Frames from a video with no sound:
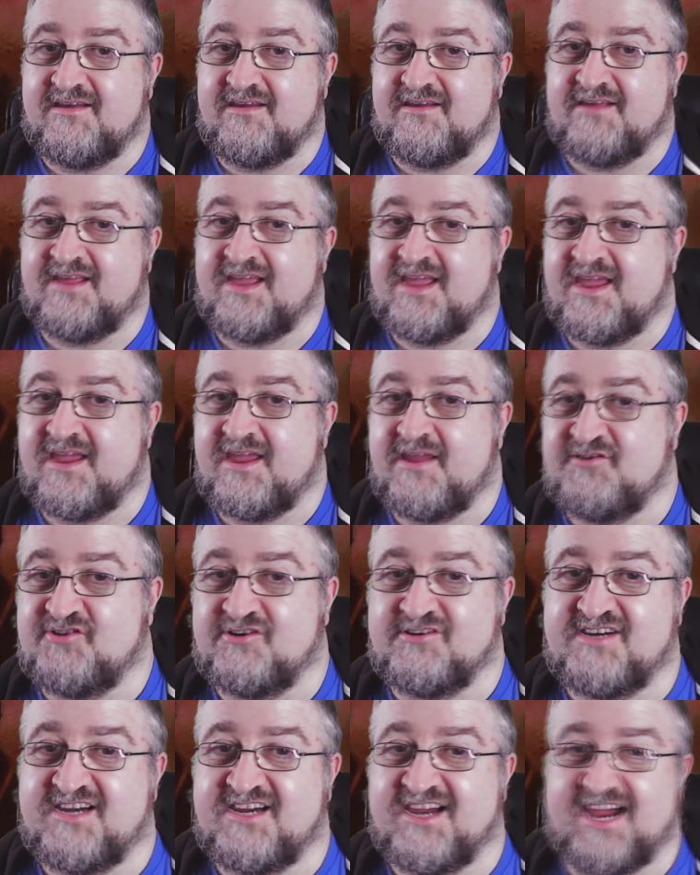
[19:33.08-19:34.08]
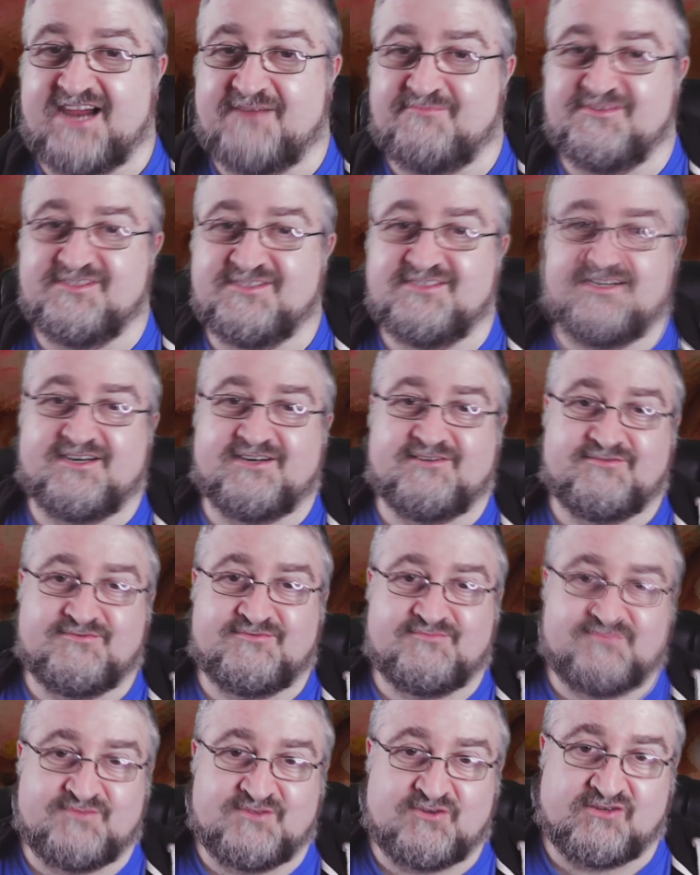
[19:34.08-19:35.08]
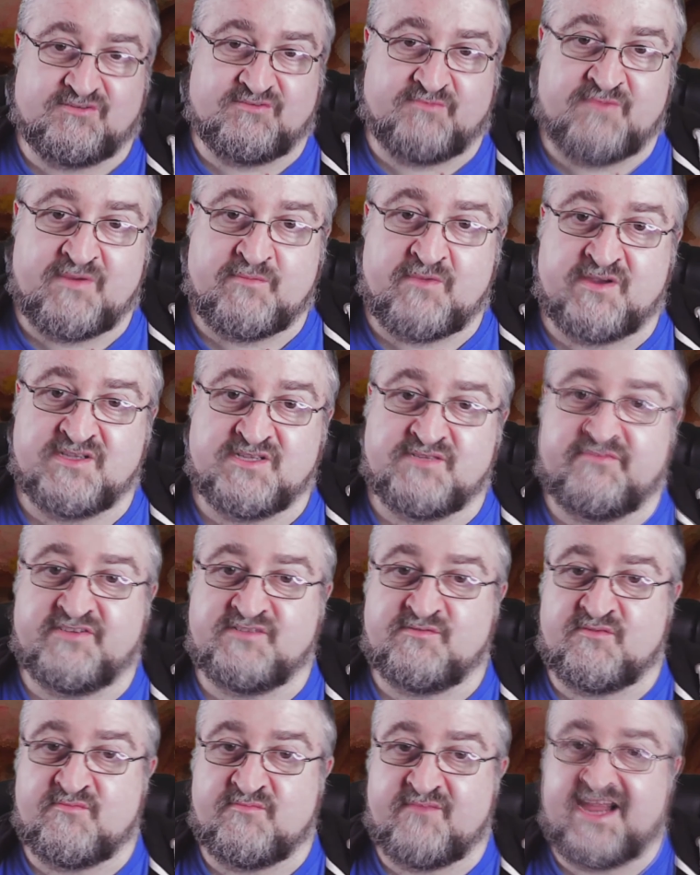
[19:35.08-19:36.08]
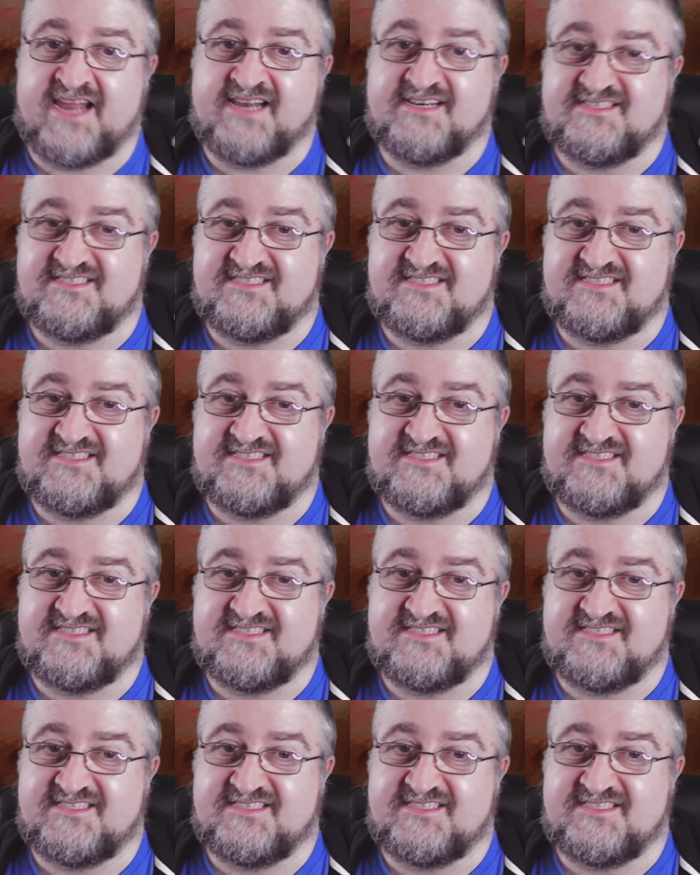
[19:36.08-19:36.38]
John Carpenter talked about Memoirs of Invisible Man,